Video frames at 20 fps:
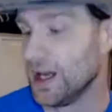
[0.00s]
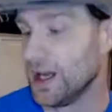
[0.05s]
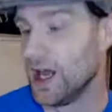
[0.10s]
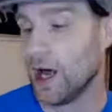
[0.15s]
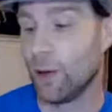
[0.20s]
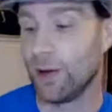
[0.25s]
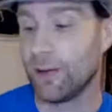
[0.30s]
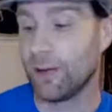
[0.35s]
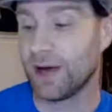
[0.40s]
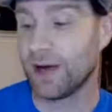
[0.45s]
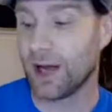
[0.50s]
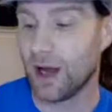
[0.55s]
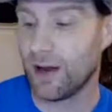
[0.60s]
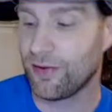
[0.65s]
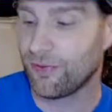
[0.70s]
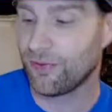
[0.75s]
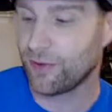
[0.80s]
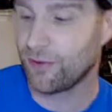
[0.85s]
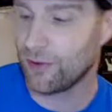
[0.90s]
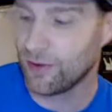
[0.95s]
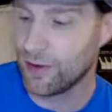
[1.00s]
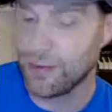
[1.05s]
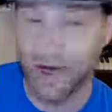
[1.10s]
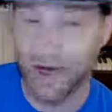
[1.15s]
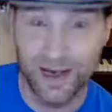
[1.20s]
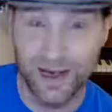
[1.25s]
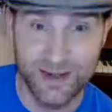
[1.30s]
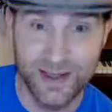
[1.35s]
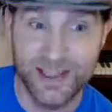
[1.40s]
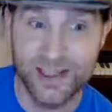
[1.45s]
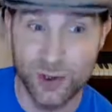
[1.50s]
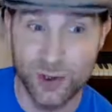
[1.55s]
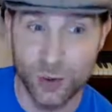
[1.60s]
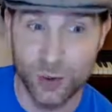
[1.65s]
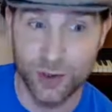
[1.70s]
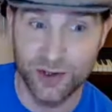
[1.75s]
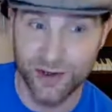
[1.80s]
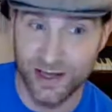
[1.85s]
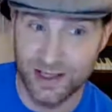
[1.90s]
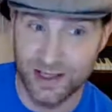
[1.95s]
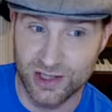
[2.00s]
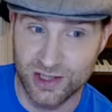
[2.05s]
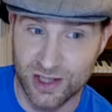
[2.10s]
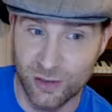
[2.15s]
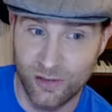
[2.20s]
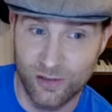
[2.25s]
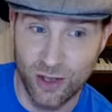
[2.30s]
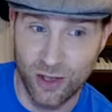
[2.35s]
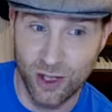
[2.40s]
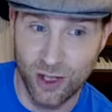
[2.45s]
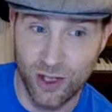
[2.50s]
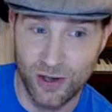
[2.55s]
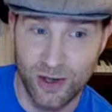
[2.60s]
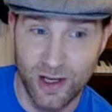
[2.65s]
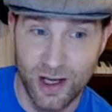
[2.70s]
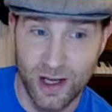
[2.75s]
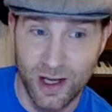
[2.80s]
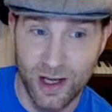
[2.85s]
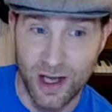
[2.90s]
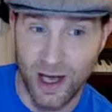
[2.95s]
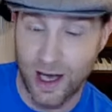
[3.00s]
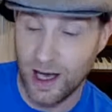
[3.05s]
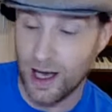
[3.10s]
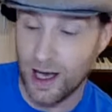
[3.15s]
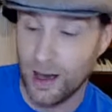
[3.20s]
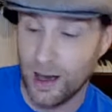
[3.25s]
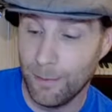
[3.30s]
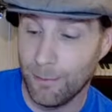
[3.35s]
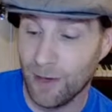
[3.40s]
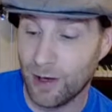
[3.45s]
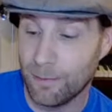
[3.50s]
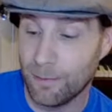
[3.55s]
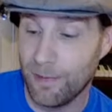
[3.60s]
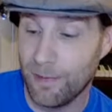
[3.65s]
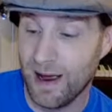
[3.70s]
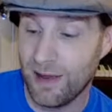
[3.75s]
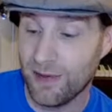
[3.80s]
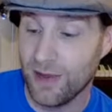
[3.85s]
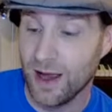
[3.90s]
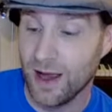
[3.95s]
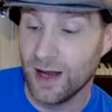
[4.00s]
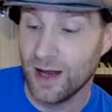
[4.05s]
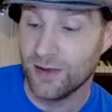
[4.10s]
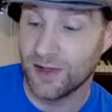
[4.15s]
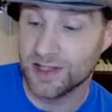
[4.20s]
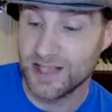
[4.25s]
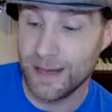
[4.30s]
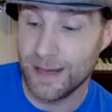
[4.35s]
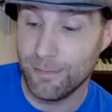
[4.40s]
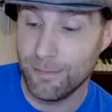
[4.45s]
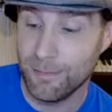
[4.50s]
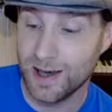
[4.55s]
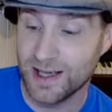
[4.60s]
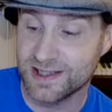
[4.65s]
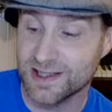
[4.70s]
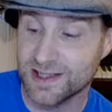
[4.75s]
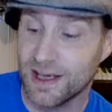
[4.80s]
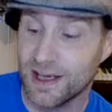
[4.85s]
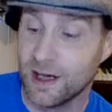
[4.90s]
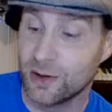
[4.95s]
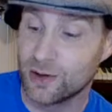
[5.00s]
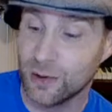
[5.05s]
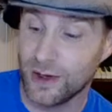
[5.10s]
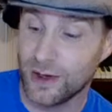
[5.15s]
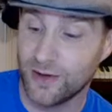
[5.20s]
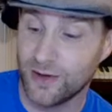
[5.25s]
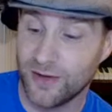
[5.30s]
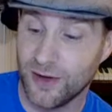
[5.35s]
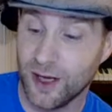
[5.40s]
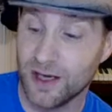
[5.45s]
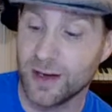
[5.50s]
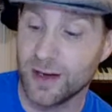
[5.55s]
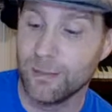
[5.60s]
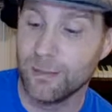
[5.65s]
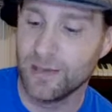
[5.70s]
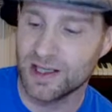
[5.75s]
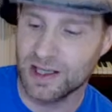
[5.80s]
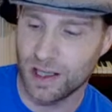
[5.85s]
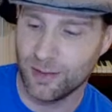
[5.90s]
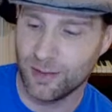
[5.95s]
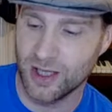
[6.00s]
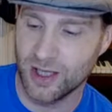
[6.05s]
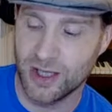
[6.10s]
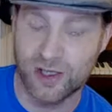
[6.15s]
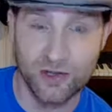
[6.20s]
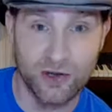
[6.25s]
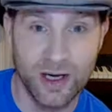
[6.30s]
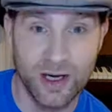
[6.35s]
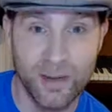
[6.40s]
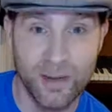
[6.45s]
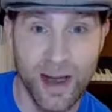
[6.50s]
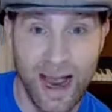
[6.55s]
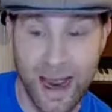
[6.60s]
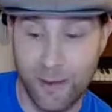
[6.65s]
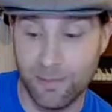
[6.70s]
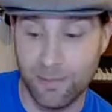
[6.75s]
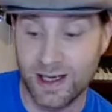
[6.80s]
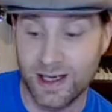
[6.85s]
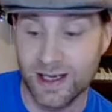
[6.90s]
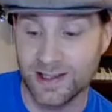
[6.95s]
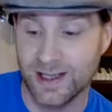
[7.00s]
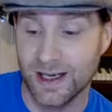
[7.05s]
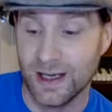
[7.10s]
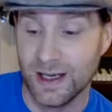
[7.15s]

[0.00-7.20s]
And we've been going through them in this order, actually. We've gone Macbeth, The Tempest, Twelfth Night, Midsummer Night's Dream, Hamlet,